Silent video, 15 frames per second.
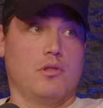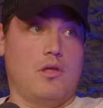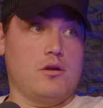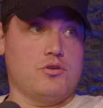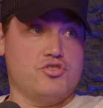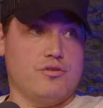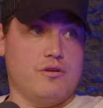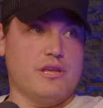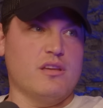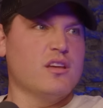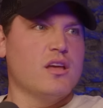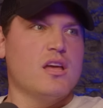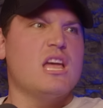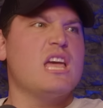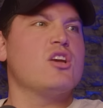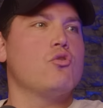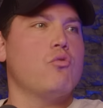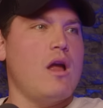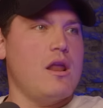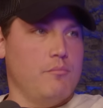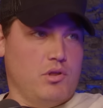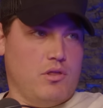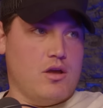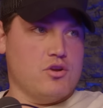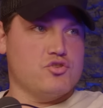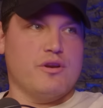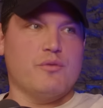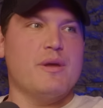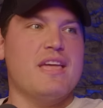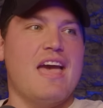luxury. Rich. Incredible
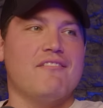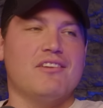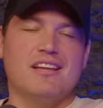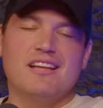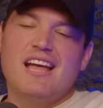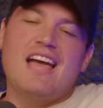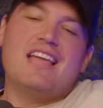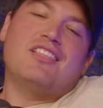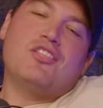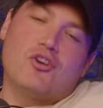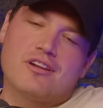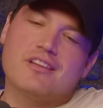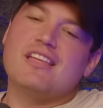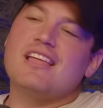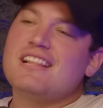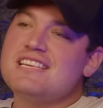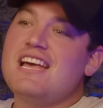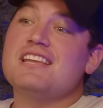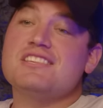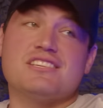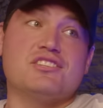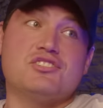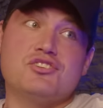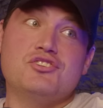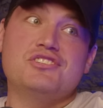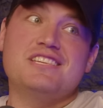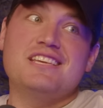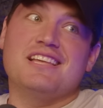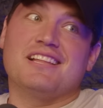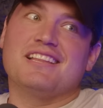luxury. Rich. I look, it's honestly it's nice. a
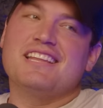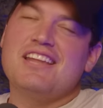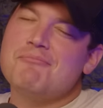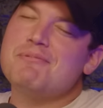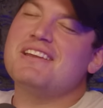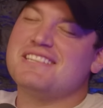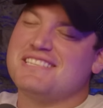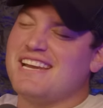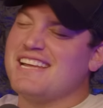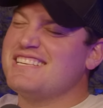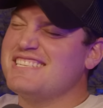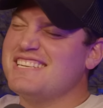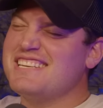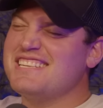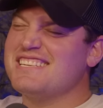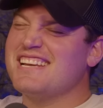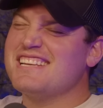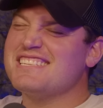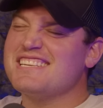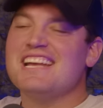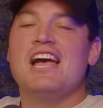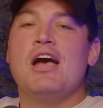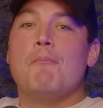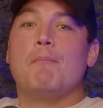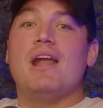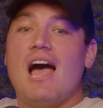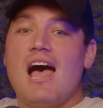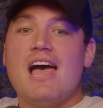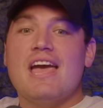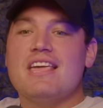good deal. No, it is nice. nice. But
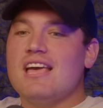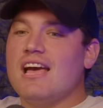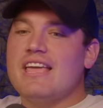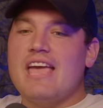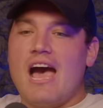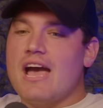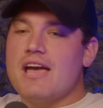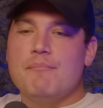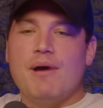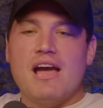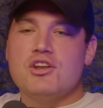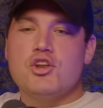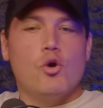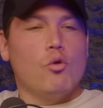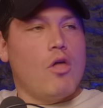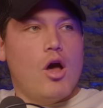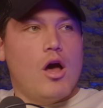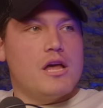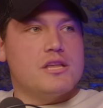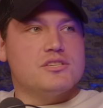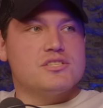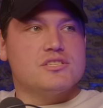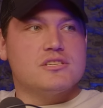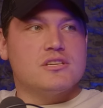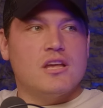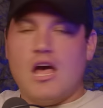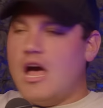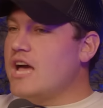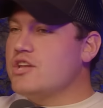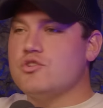I yeah, I abide no laws.
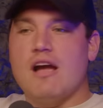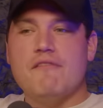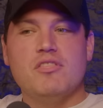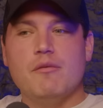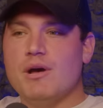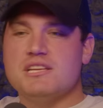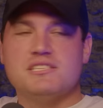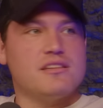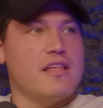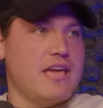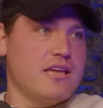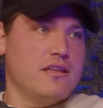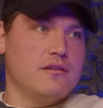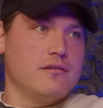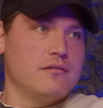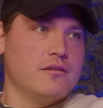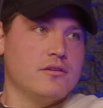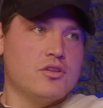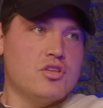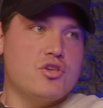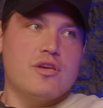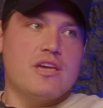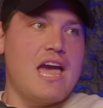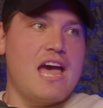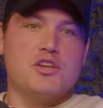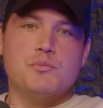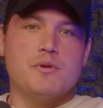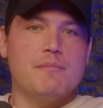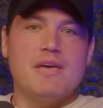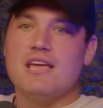I drive in the bus lane. You could
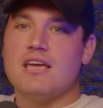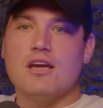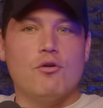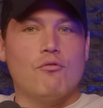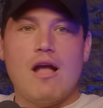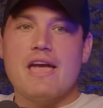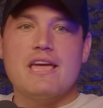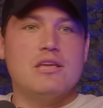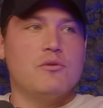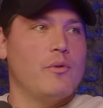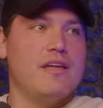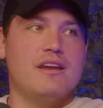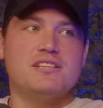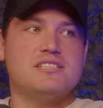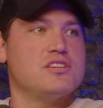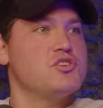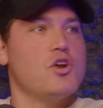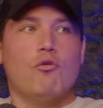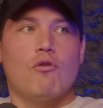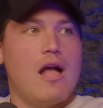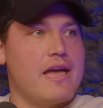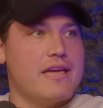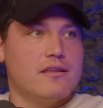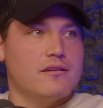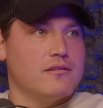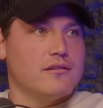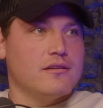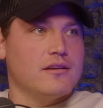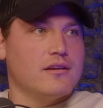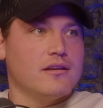catch me making a right when it says no right.
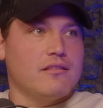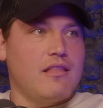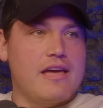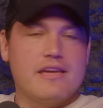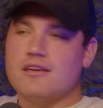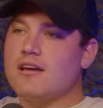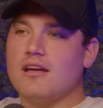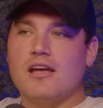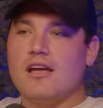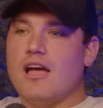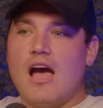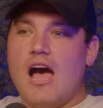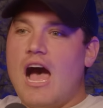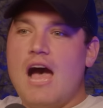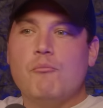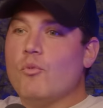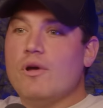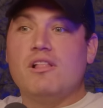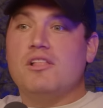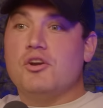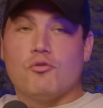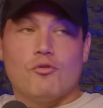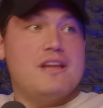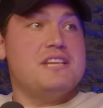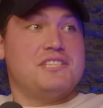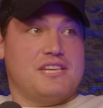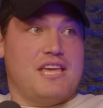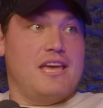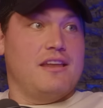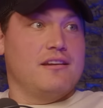Yes. Like I'm willing to
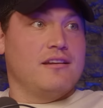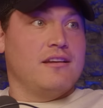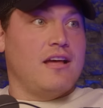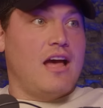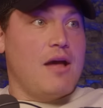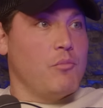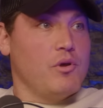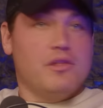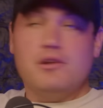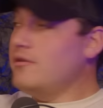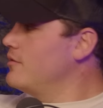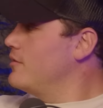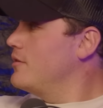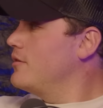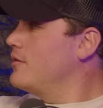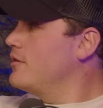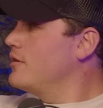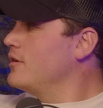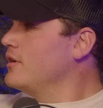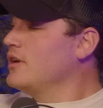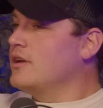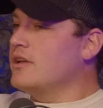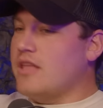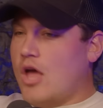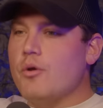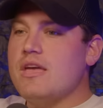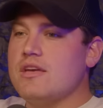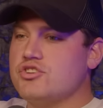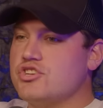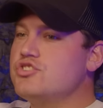risk it. Does I'm Claudia willing... drive? Oh
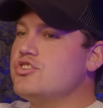yeah, she